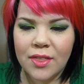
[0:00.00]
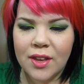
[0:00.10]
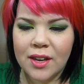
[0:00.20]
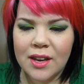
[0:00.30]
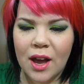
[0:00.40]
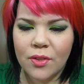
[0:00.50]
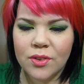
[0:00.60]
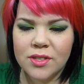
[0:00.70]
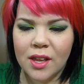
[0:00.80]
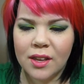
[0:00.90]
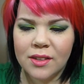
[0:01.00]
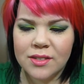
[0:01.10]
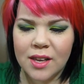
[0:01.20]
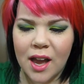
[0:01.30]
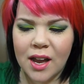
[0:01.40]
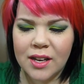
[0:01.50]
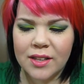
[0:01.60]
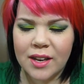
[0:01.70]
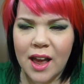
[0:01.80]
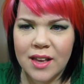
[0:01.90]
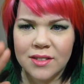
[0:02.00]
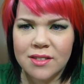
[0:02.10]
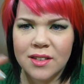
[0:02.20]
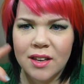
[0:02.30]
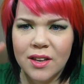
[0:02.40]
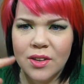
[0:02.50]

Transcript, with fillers: I think now they're selling this kind that has